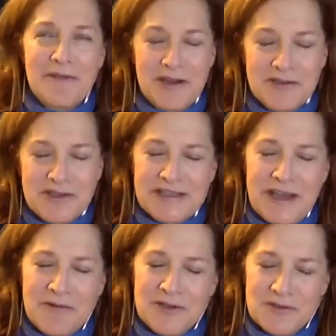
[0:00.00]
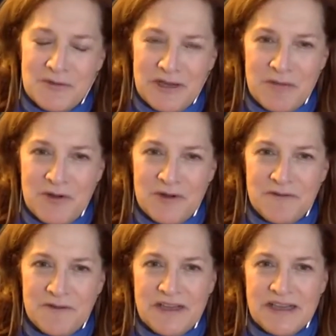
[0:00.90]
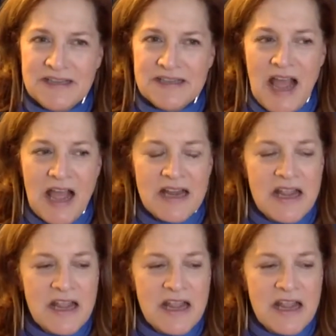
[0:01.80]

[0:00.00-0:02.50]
what you just said, which is really beautiful, is that